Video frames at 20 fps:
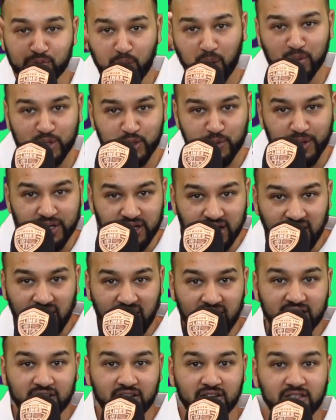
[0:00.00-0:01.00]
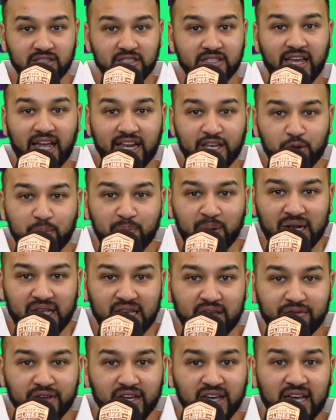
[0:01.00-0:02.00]
my Between the Liners, can you
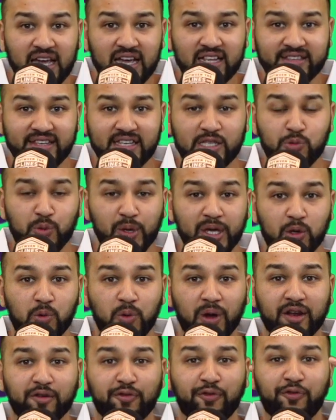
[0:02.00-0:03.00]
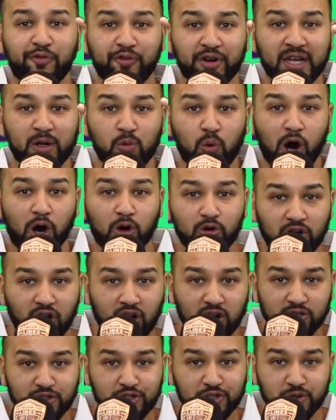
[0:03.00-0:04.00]
believe it? This week we had 3
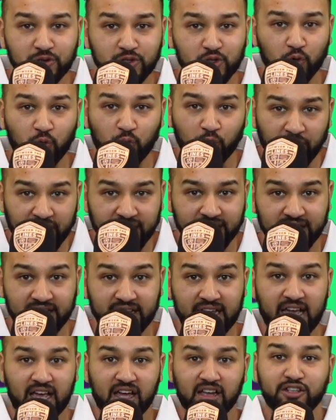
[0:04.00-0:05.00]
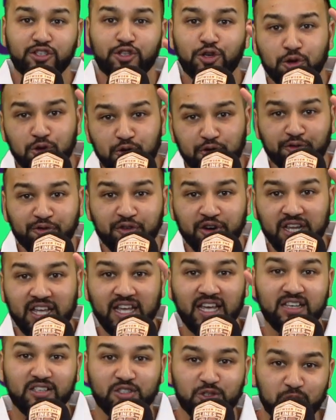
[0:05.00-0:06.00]
wildcards used already, 2 free
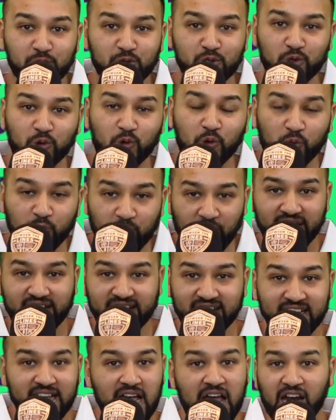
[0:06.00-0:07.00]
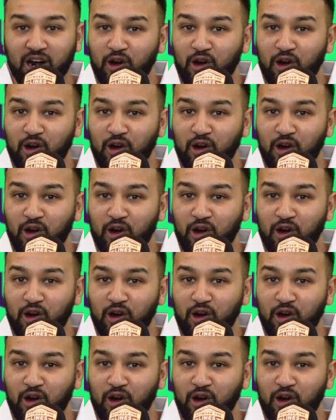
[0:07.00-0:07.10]
hits used already.